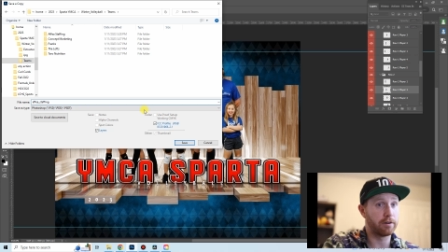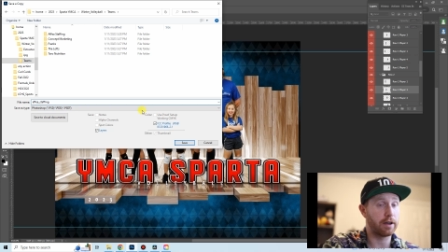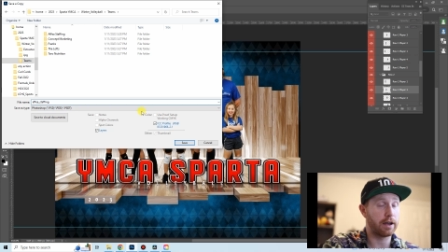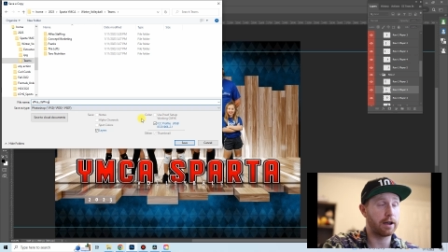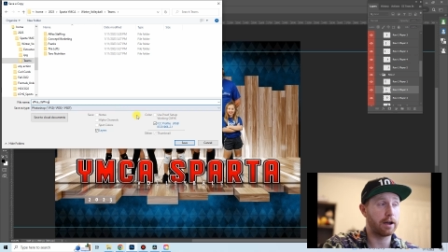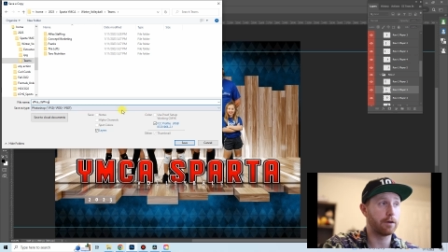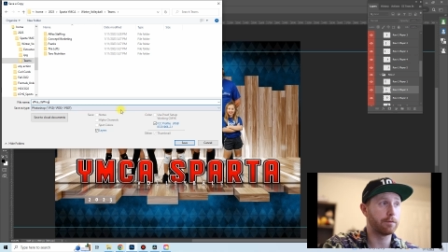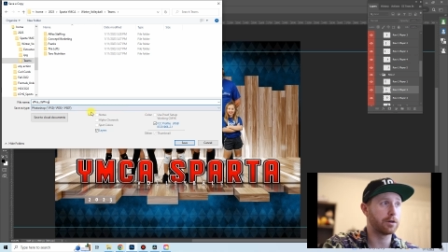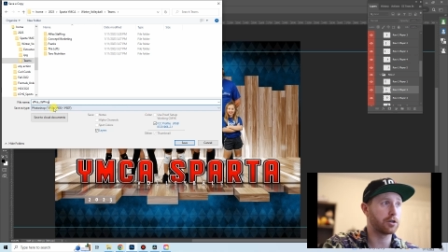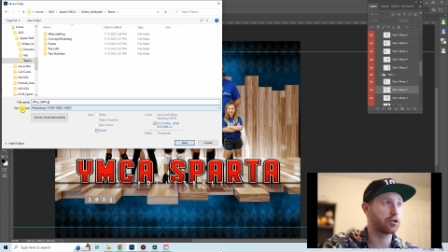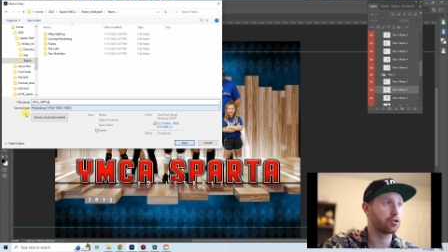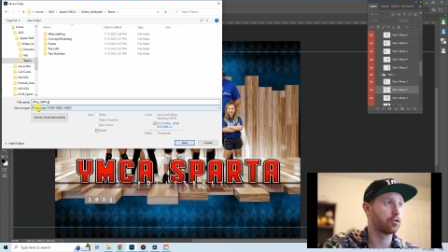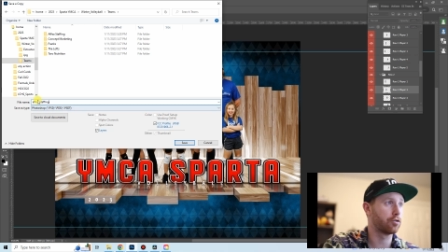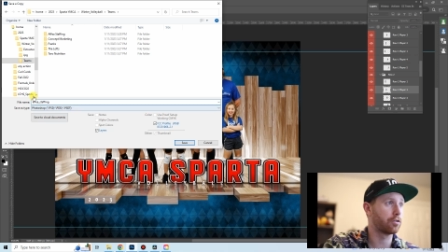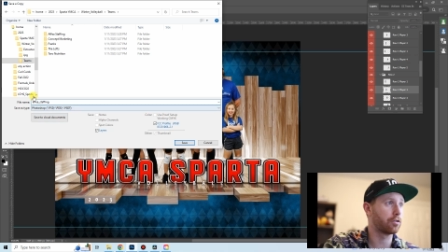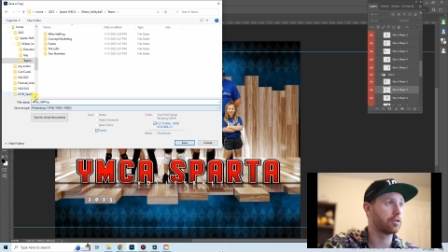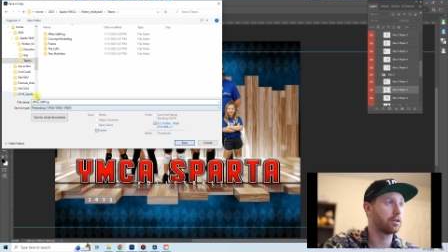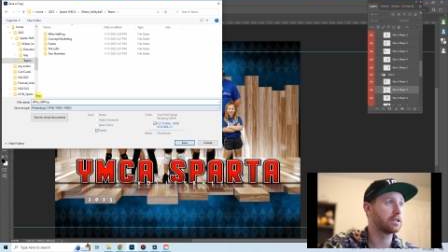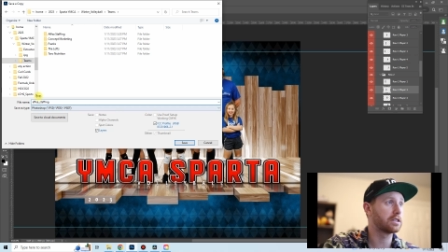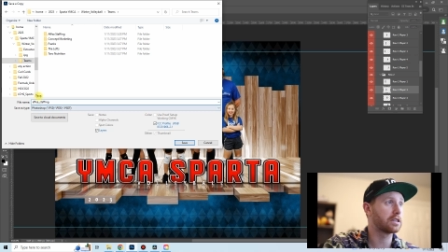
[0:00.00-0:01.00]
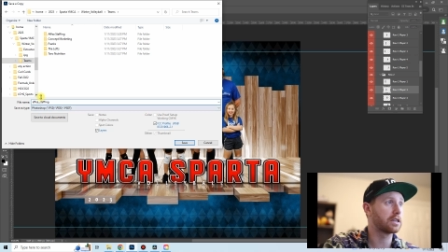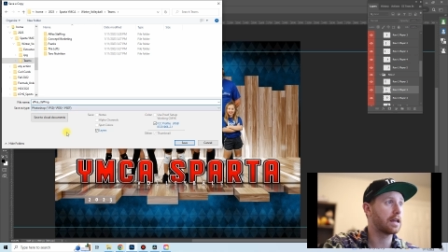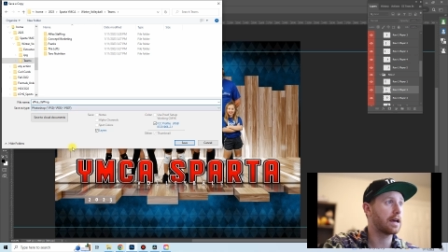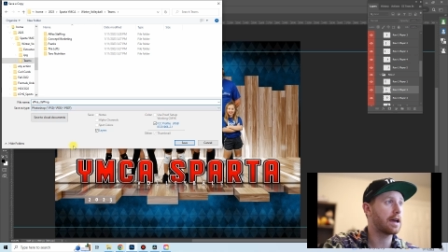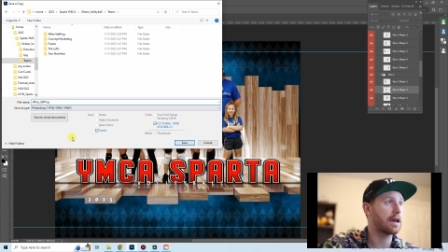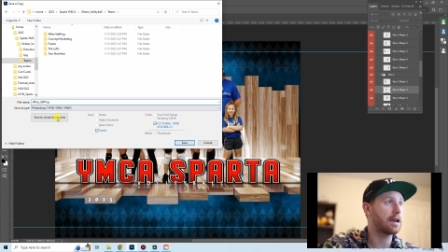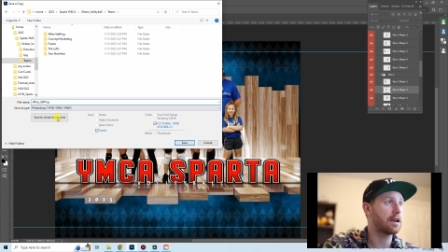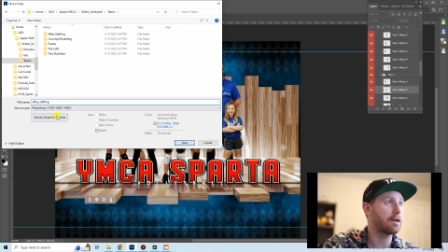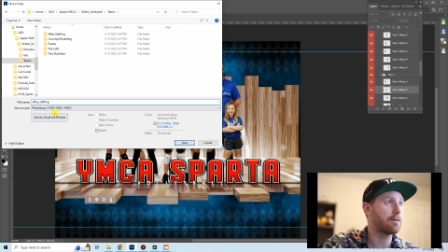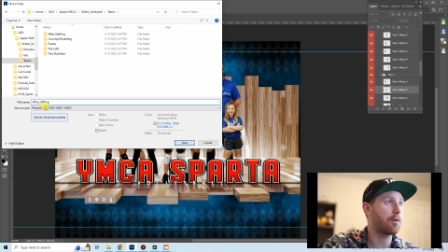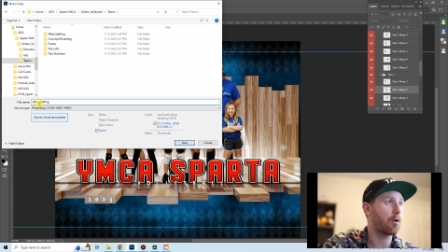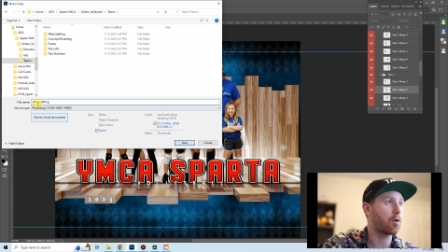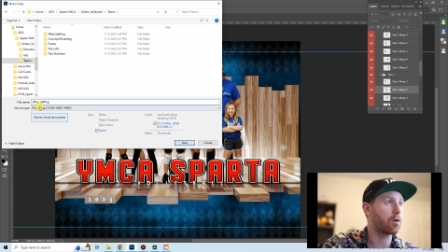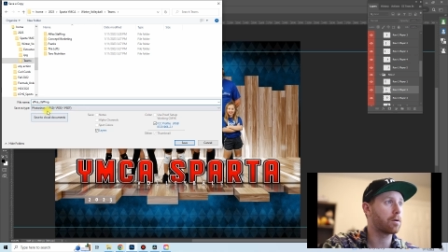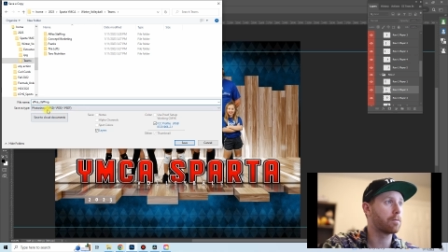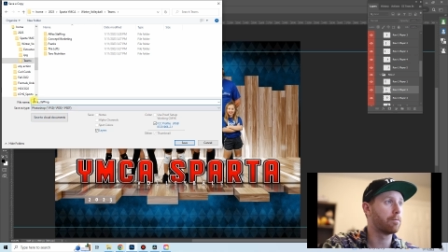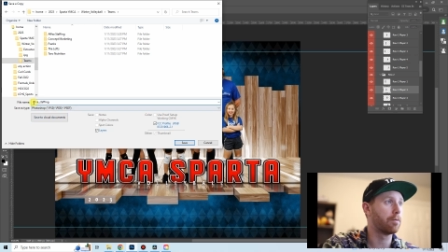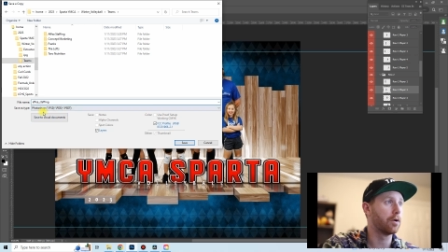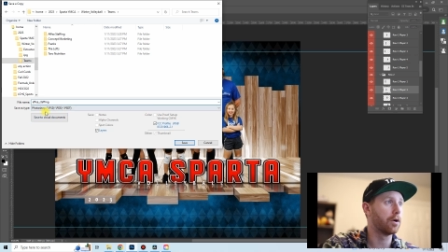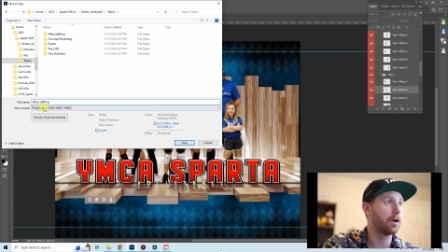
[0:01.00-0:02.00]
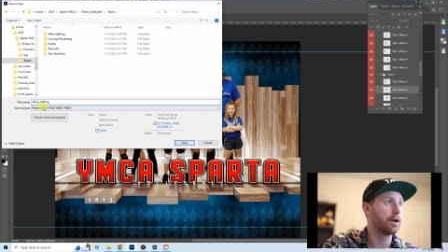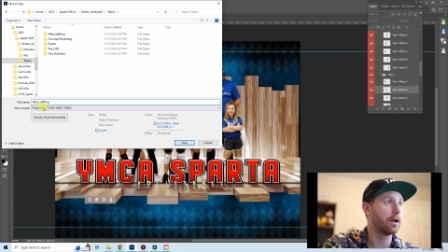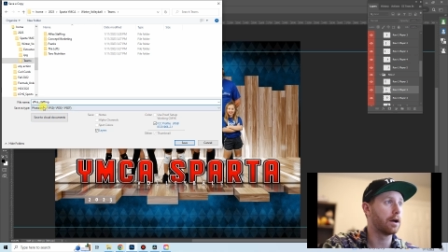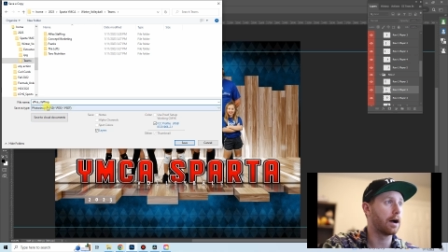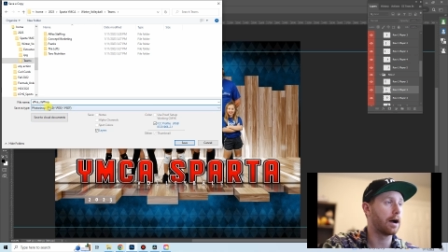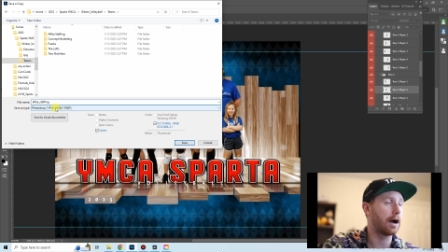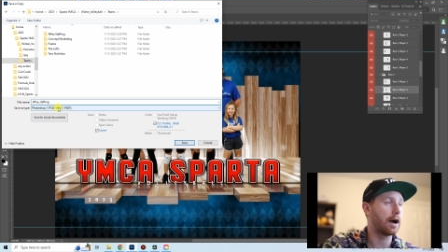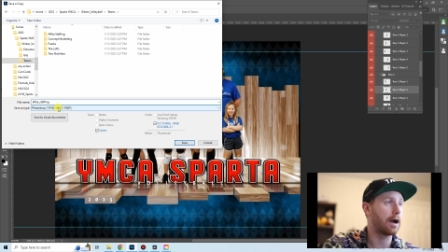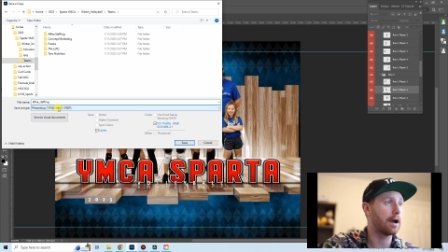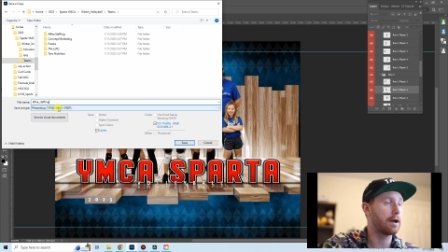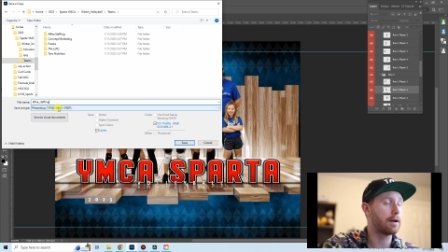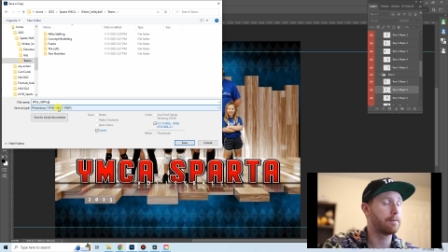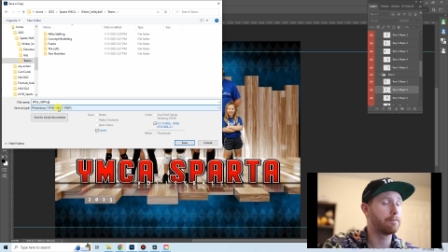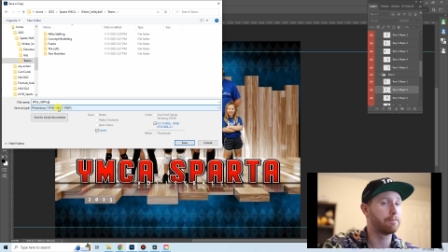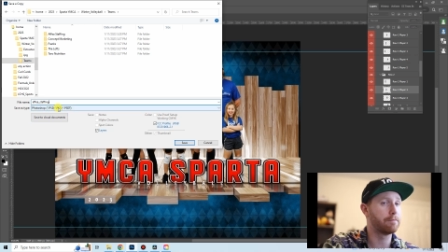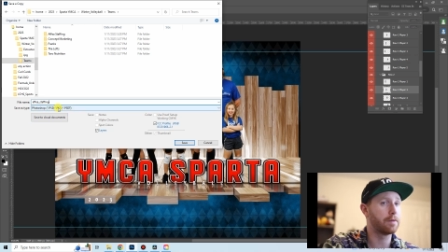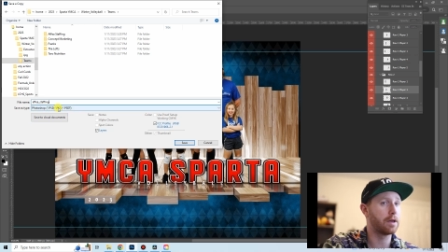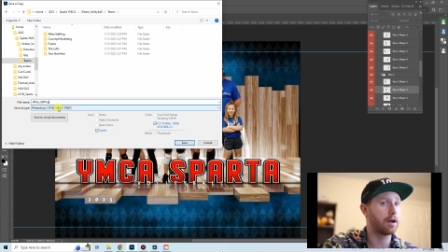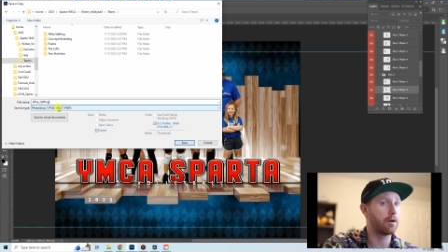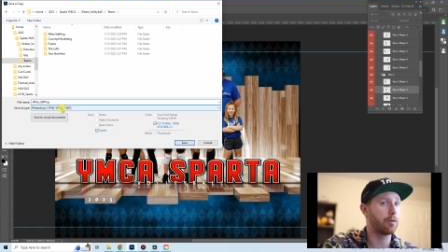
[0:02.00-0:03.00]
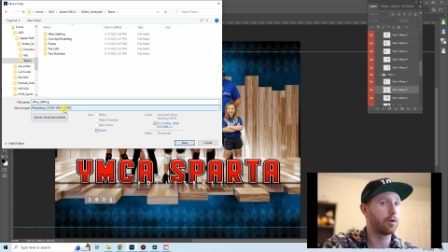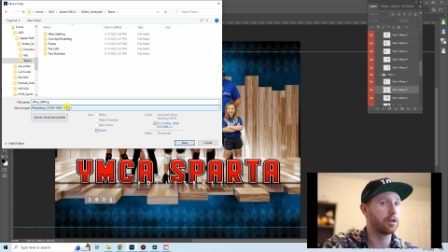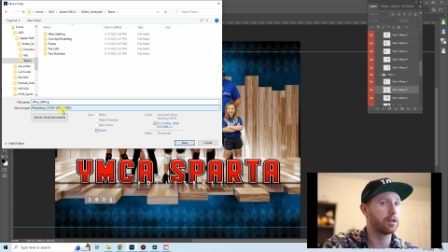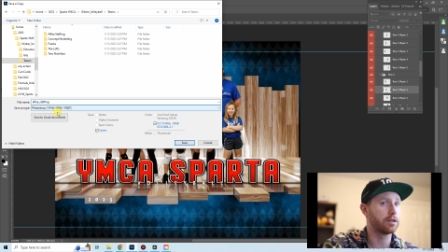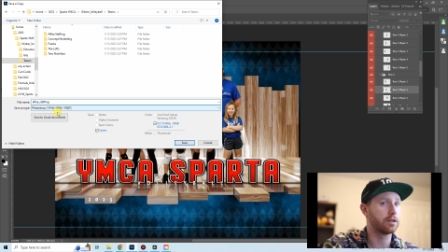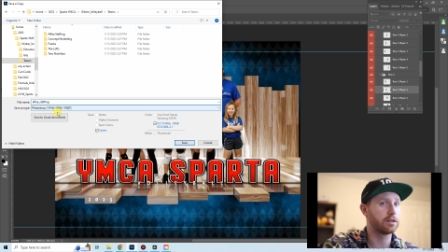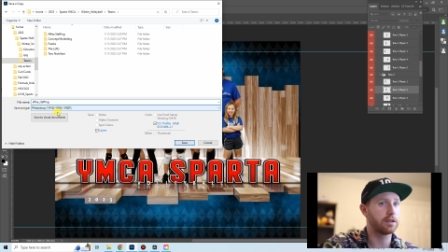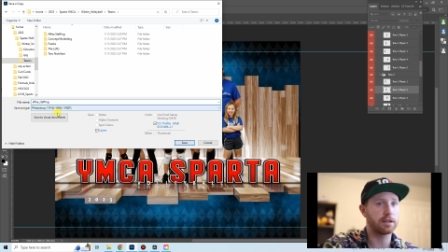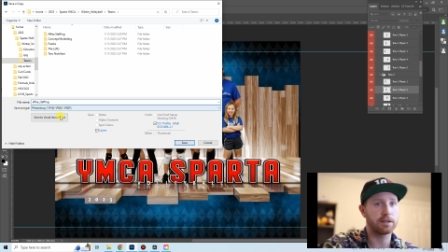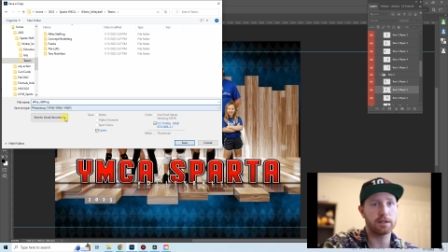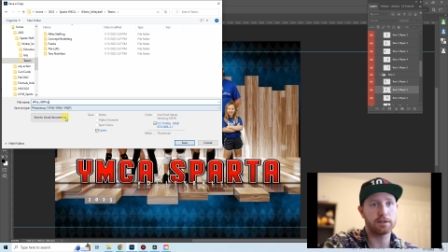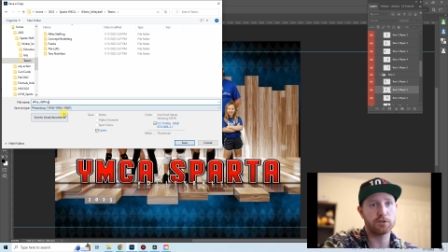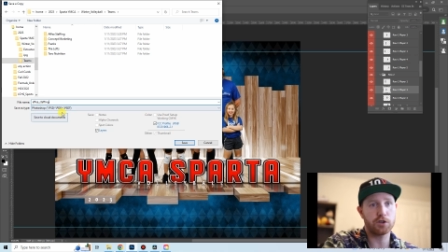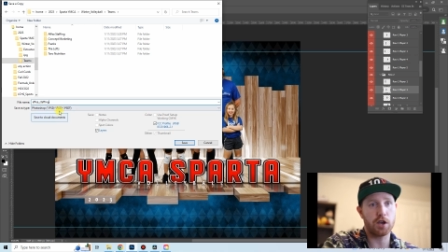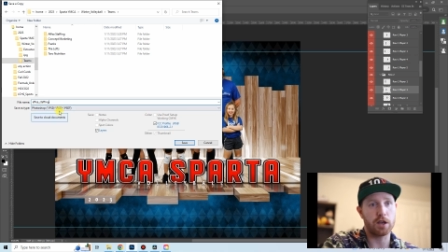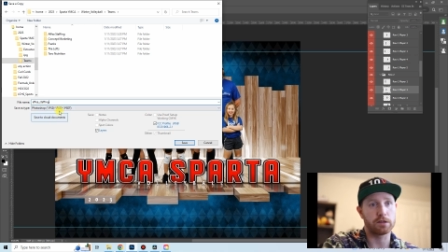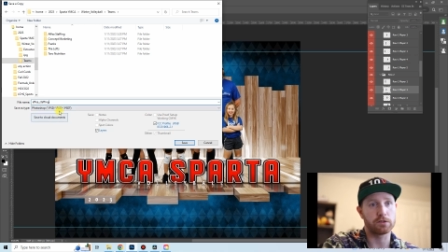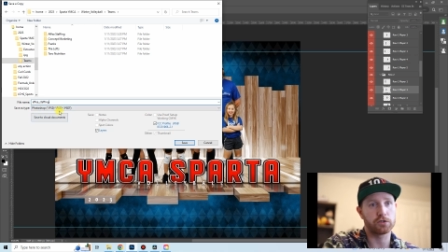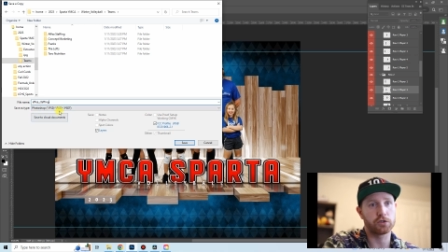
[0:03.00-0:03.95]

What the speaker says: how much truth there is to that anymore, but I'm not willing to take that chance.